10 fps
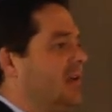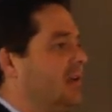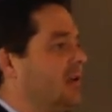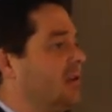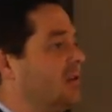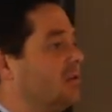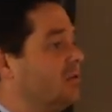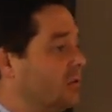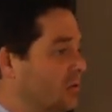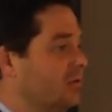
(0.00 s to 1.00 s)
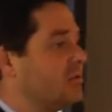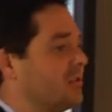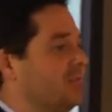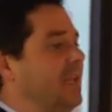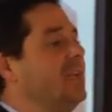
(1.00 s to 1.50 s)
the
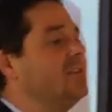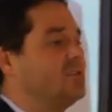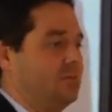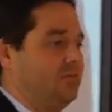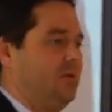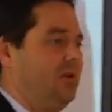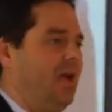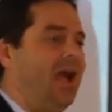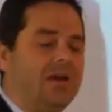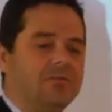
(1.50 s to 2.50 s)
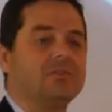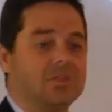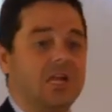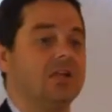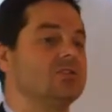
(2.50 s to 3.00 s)
rules of leadership have
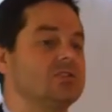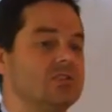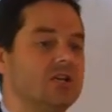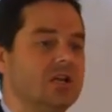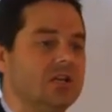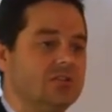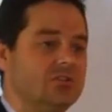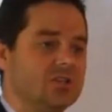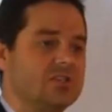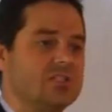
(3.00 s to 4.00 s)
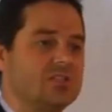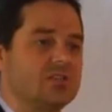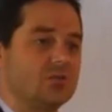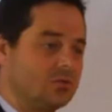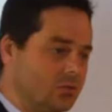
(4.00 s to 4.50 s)
changed, just
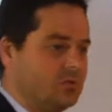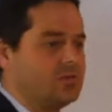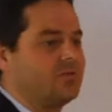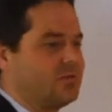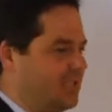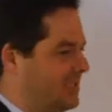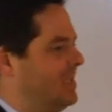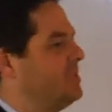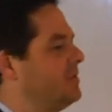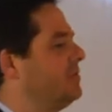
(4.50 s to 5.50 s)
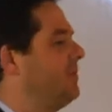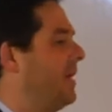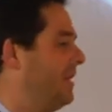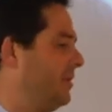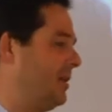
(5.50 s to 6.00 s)
as the rules for success and
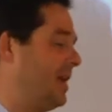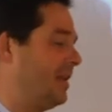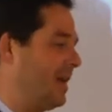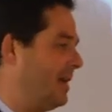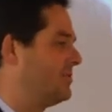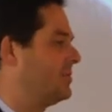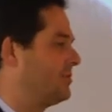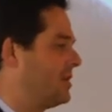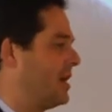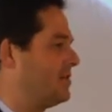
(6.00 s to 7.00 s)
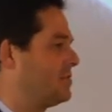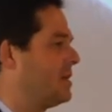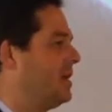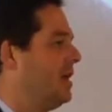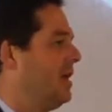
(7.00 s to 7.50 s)
failure in our lives have
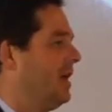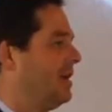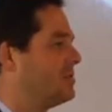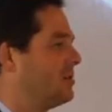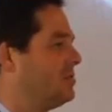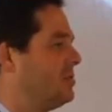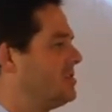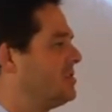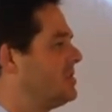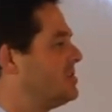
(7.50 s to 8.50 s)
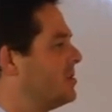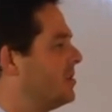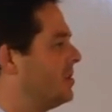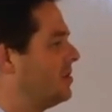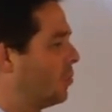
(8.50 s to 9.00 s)
changed. And so just as
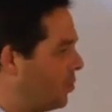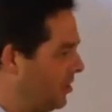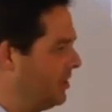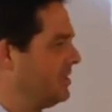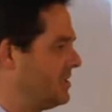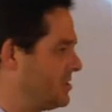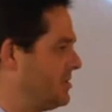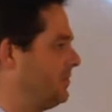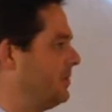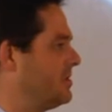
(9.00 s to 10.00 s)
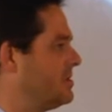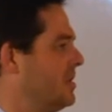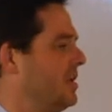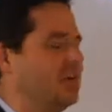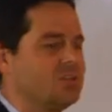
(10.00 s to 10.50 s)
the world is different,
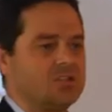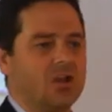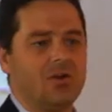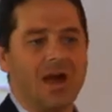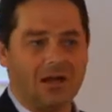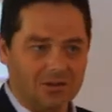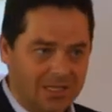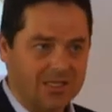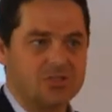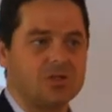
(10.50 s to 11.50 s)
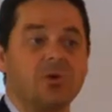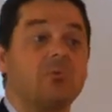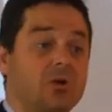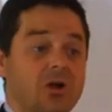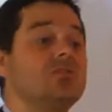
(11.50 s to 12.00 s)
so our leadership
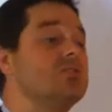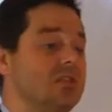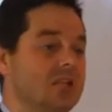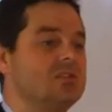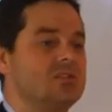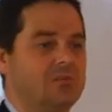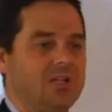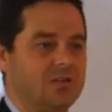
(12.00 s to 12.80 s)
approach needs to be